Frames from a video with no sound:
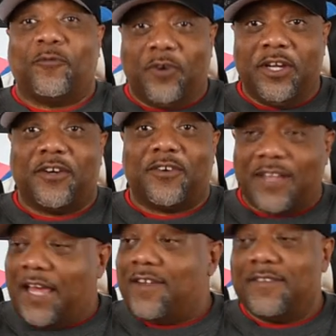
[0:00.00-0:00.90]
real.
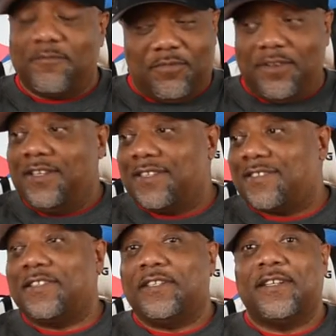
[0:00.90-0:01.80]
Uh,
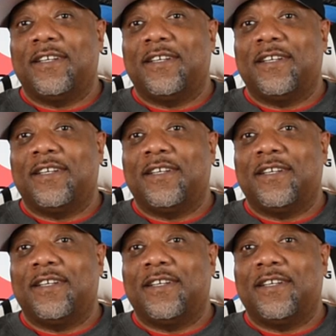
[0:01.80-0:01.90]
listen,